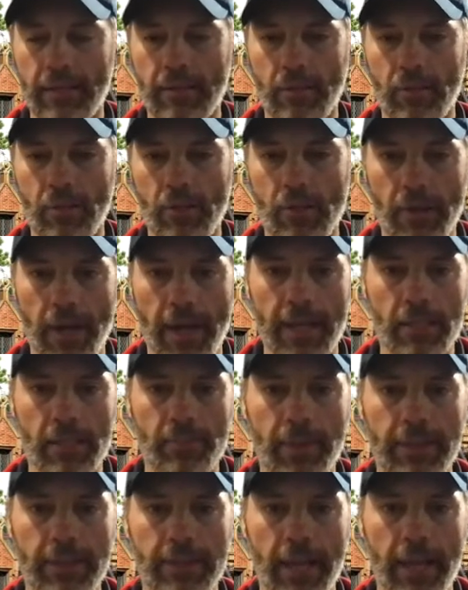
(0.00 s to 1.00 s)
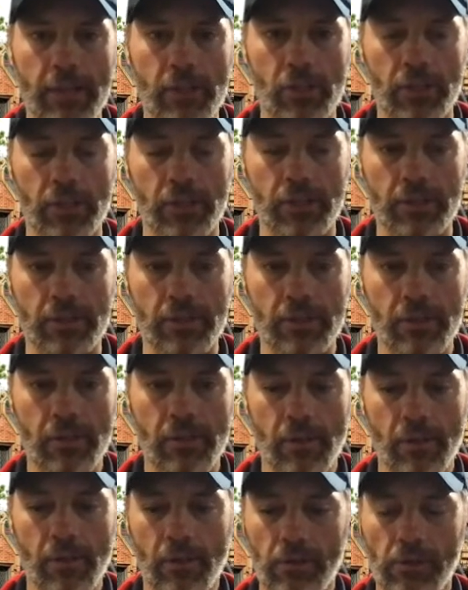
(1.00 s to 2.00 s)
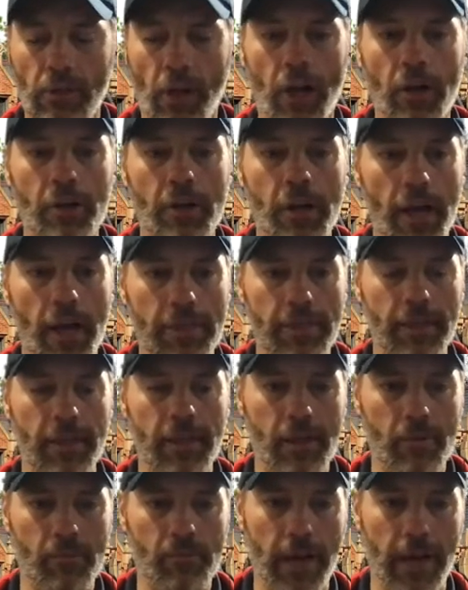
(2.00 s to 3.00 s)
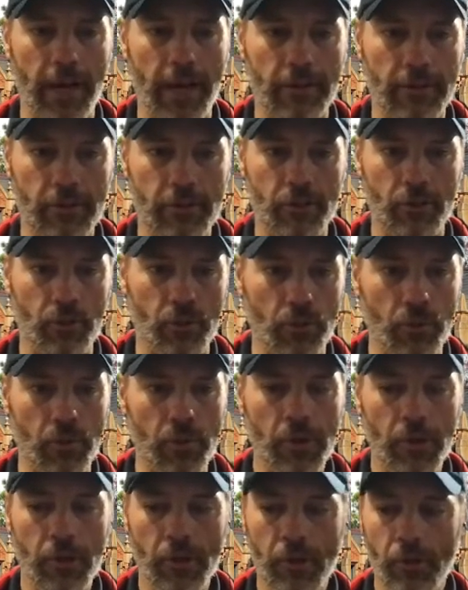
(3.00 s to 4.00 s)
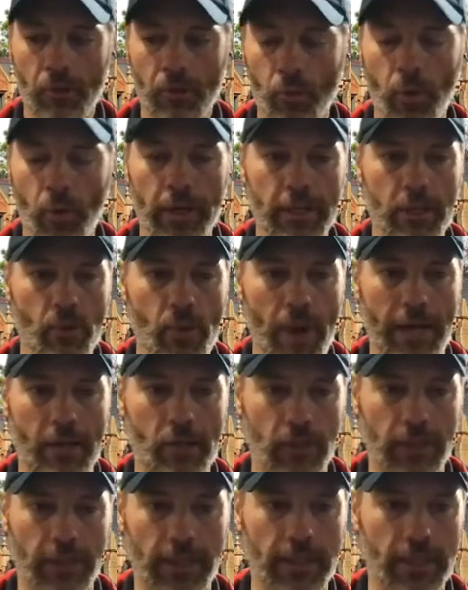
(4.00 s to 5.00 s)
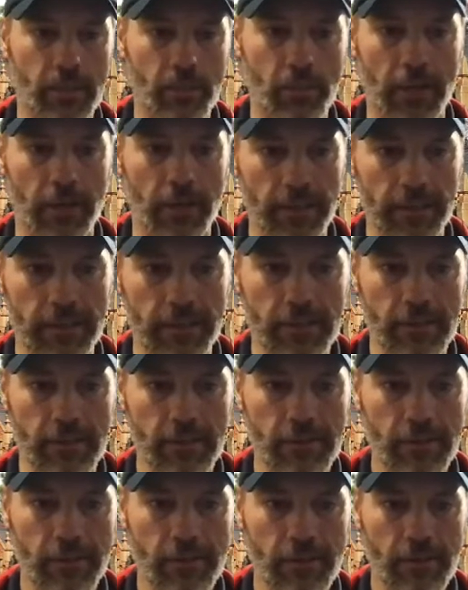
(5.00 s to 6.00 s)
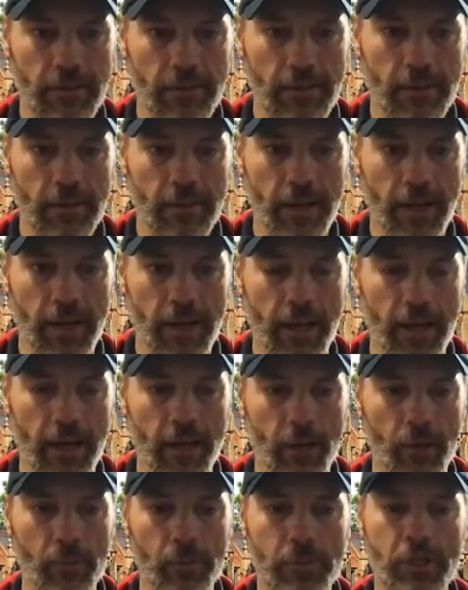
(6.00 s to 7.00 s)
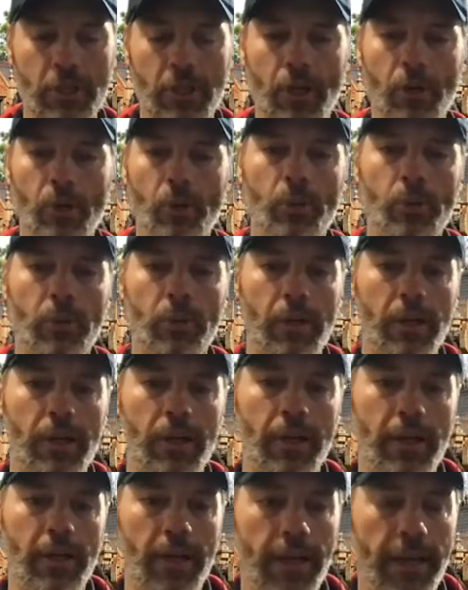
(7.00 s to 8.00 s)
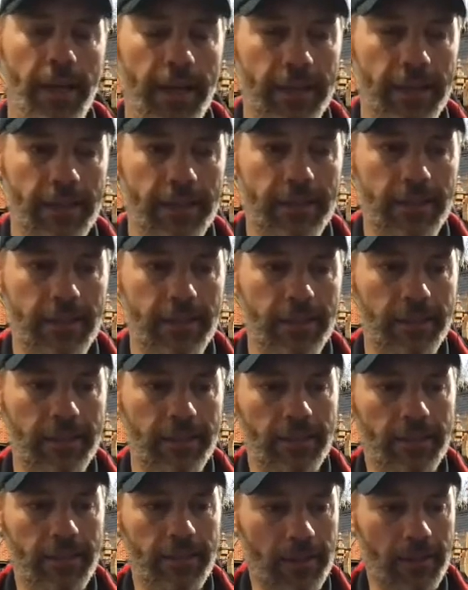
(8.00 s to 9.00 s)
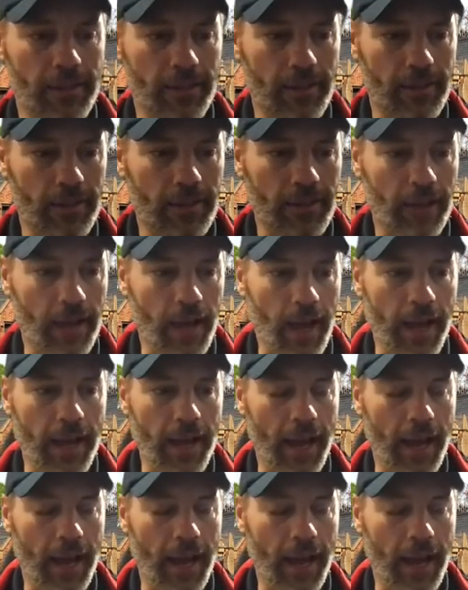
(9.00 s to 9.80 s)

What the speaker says: your expectations are nothing compared to what you actually experience. So it, the I